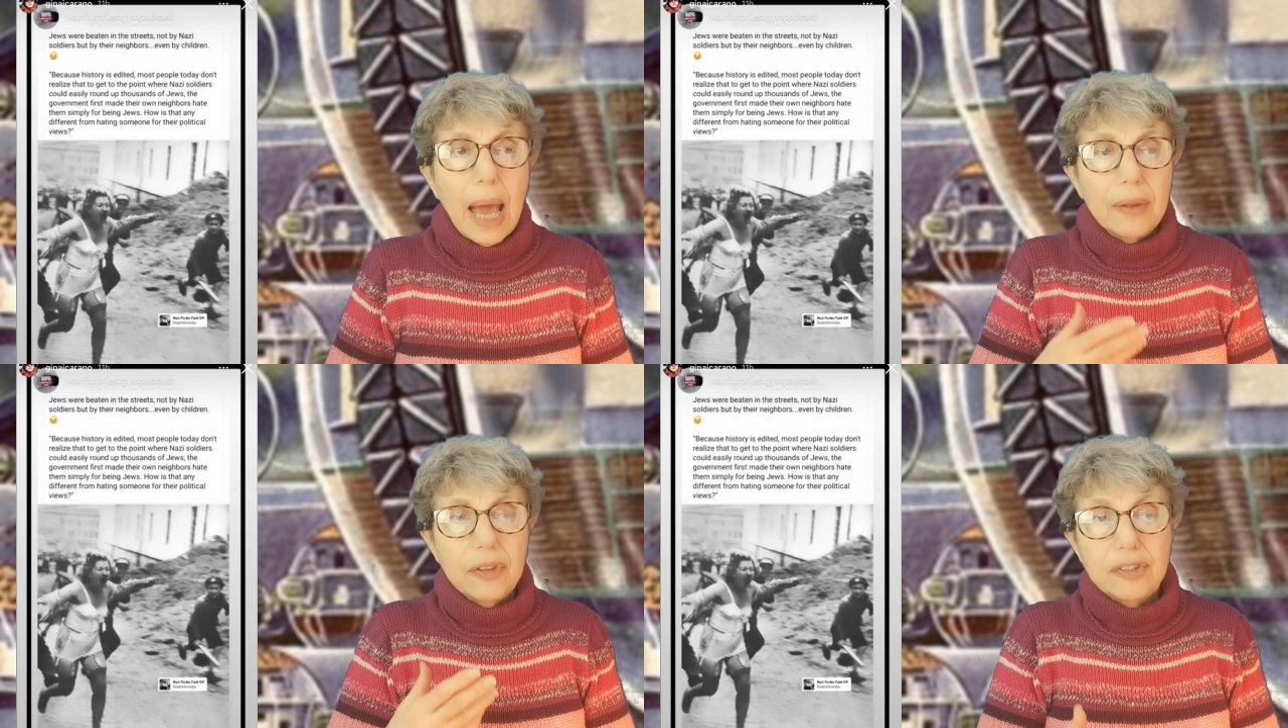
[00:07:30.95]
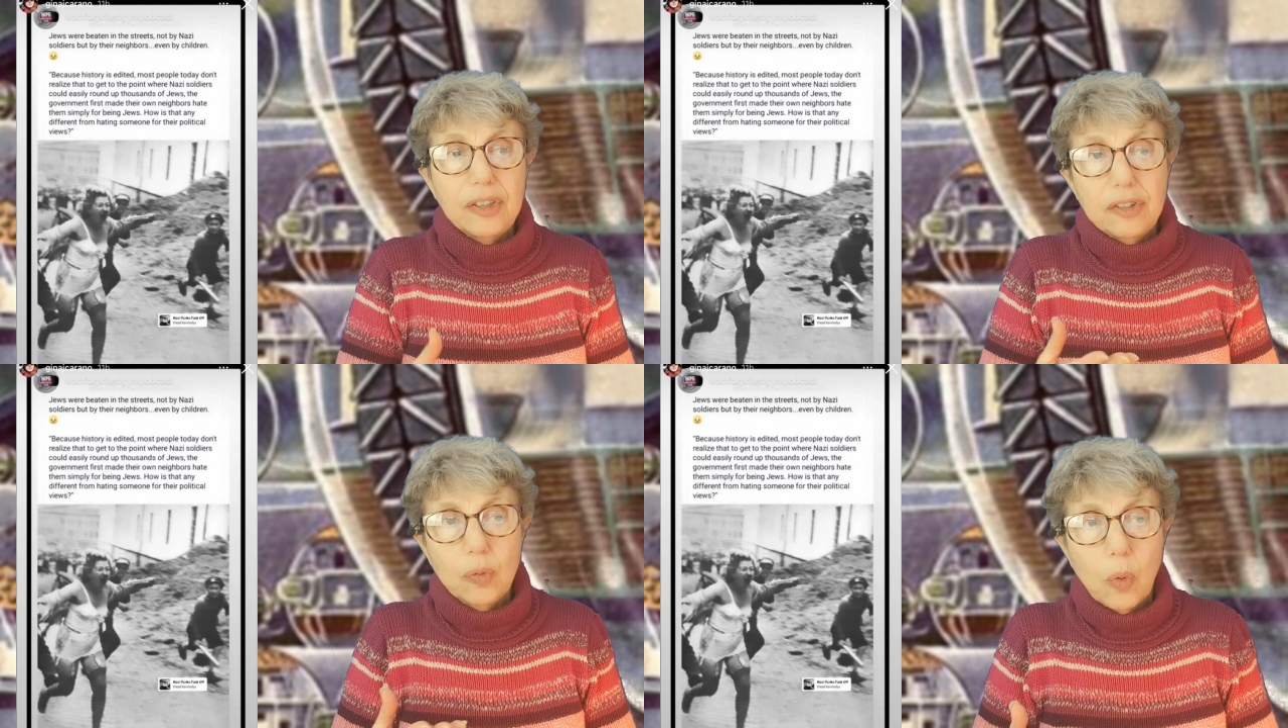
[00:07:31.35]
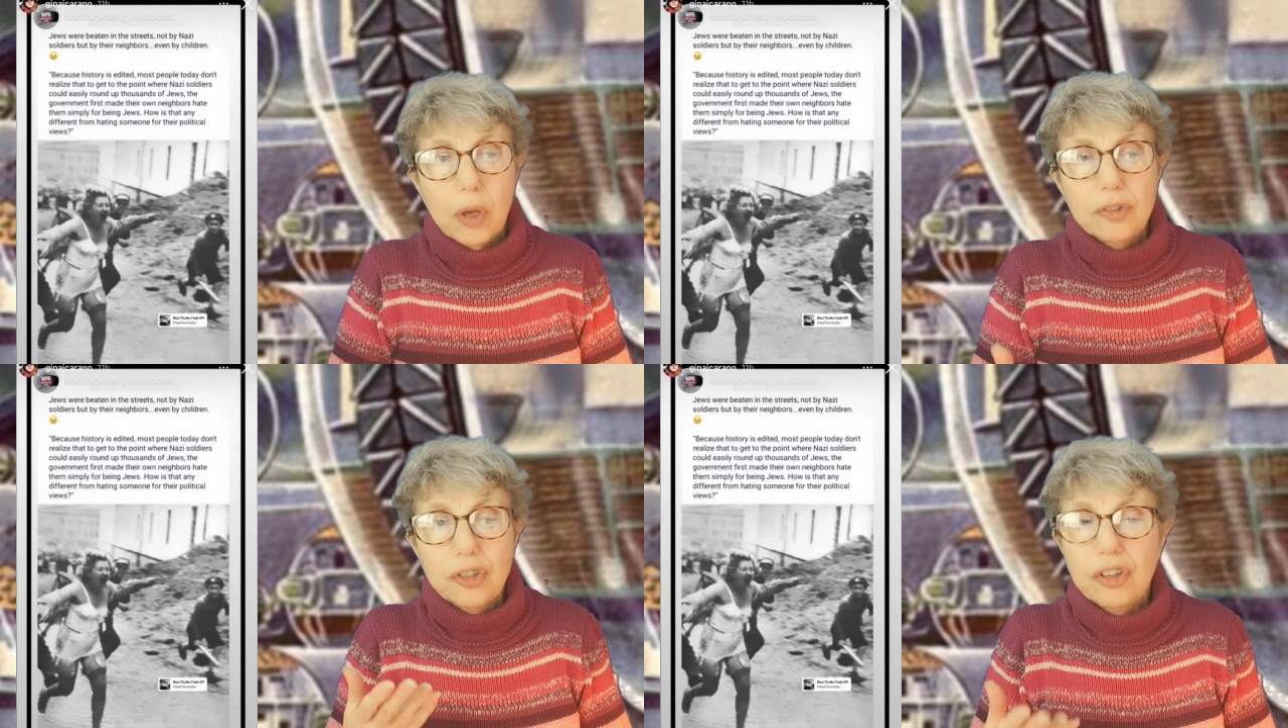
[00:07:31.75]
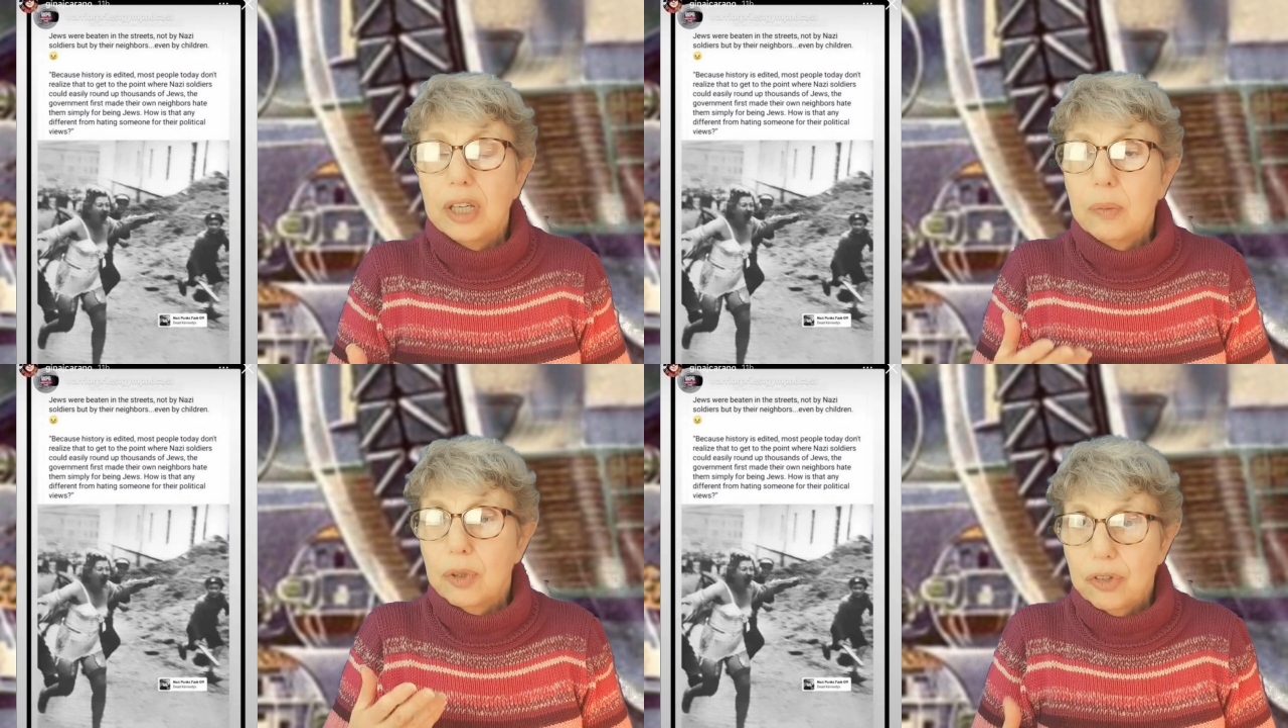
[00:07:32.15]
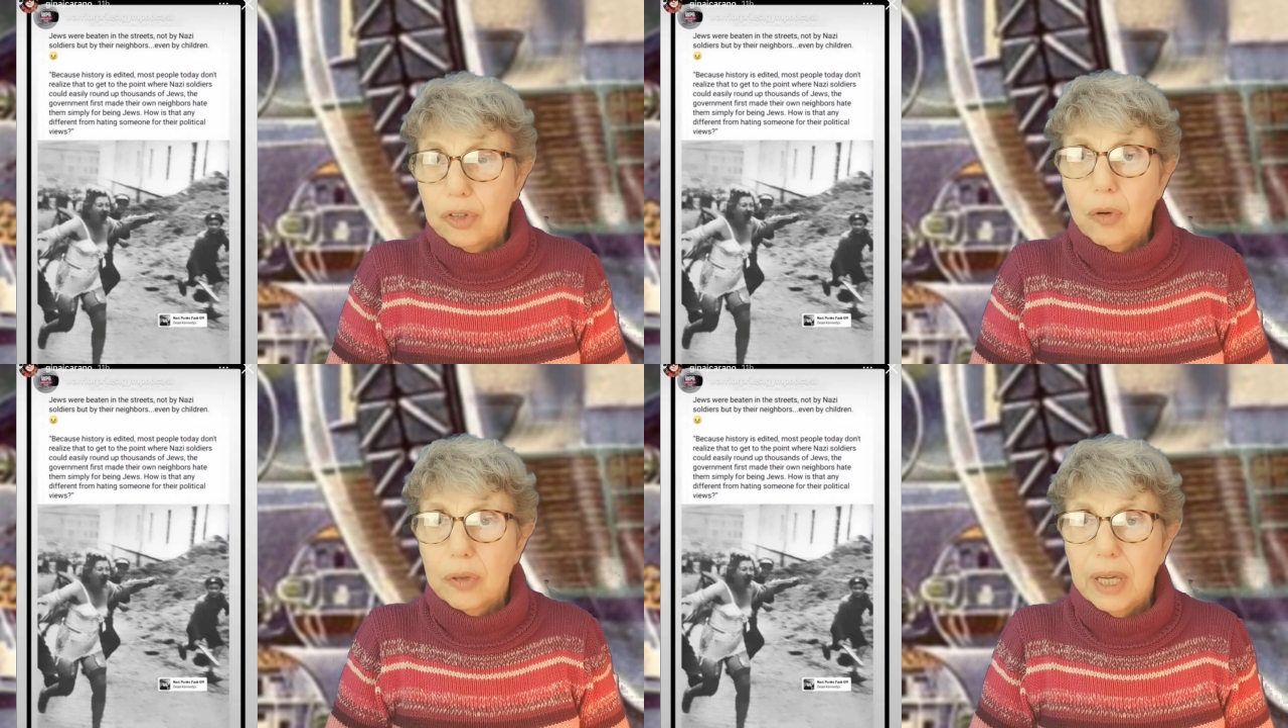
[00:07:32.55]
And this is what she was
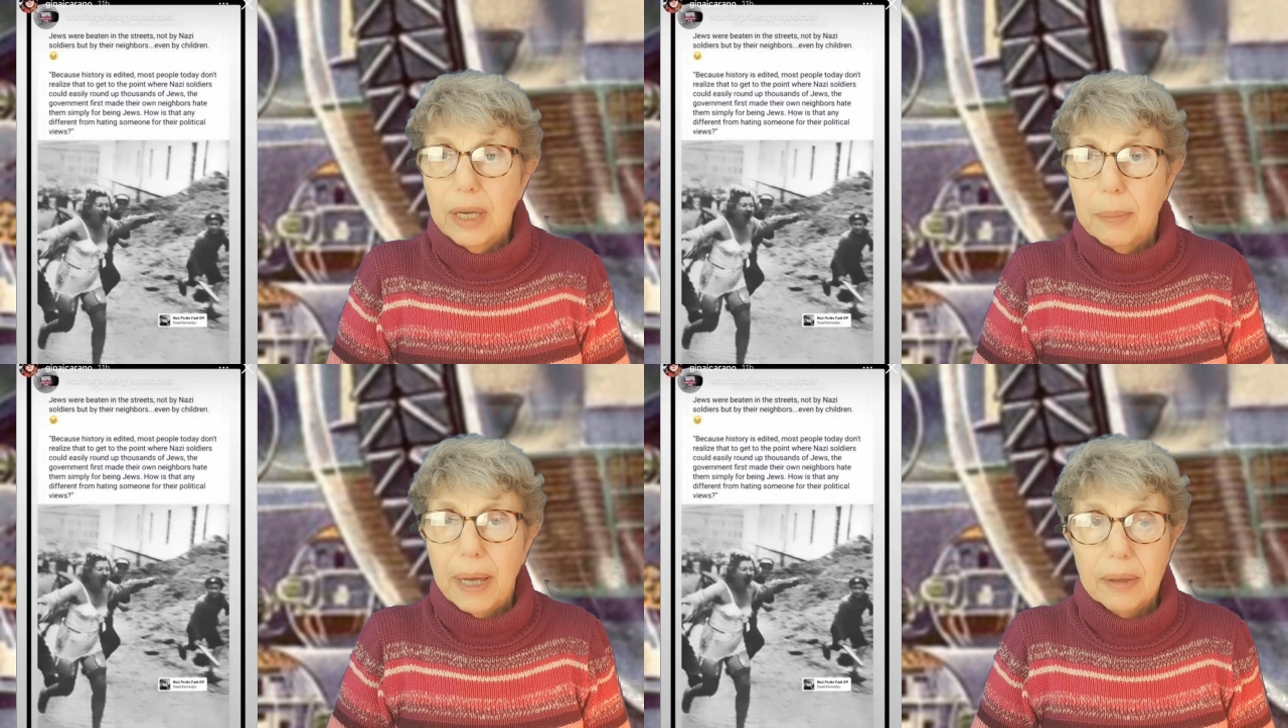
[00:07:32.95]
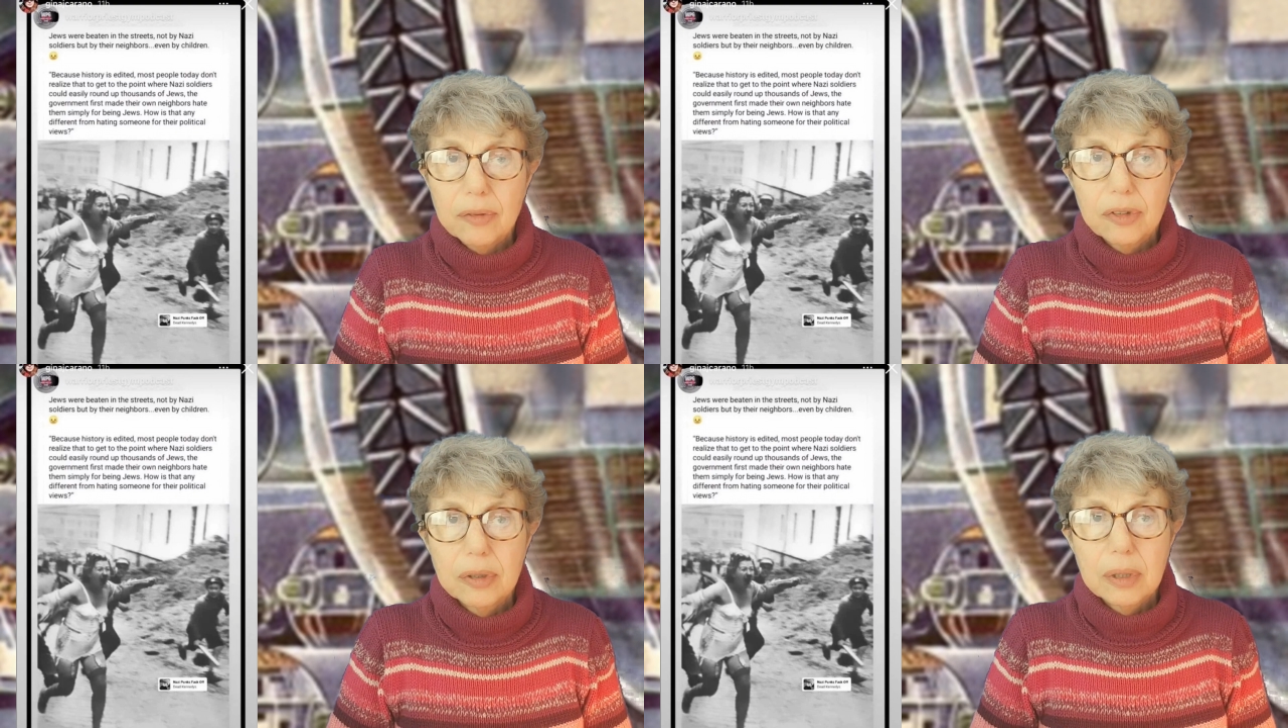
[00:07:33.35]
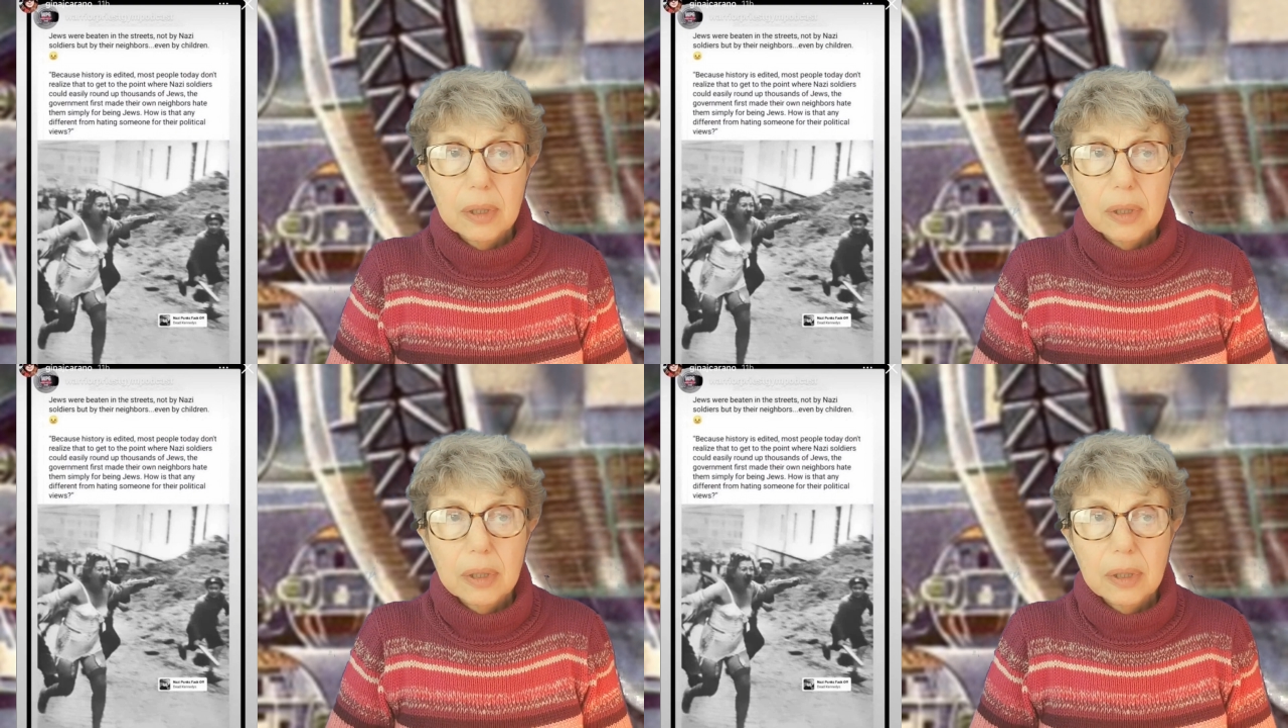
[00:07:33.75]
talking about.